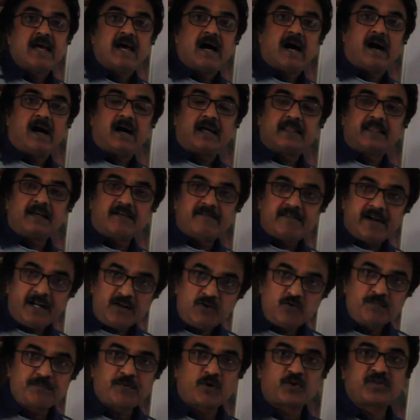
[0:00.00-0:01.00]
The way
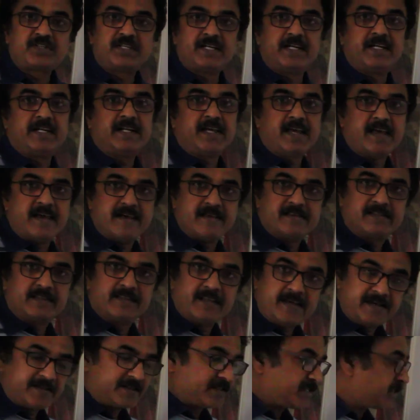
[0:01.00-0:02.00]
to proceed is
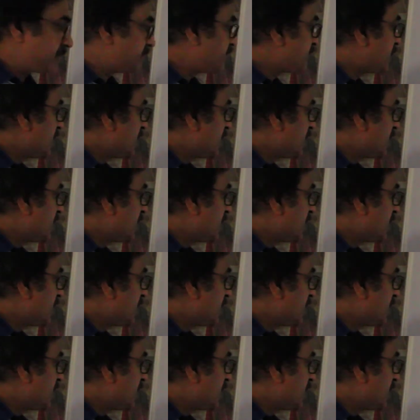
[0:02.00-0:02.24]
this.